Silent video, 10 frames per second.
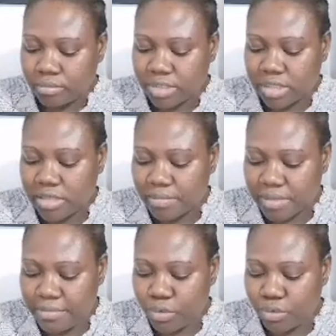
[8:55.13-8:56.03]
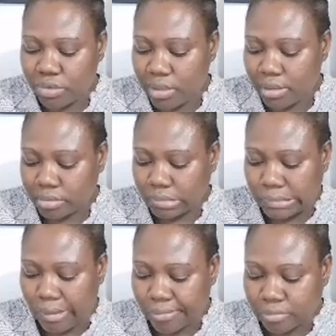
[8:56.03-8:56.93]
Sometimes you think
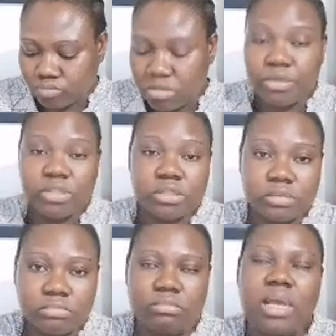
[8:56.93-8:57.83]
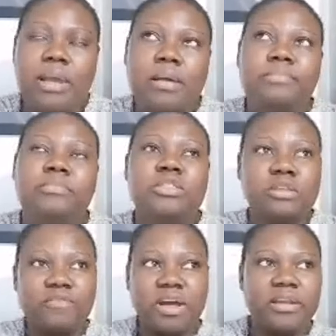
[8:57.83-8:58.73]
maybe like
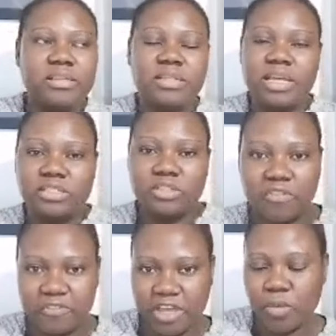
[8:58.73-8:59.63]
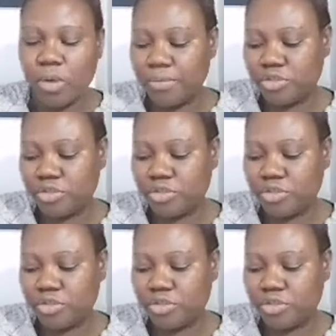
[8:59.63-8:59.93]
sufferness, that it's not fair. Why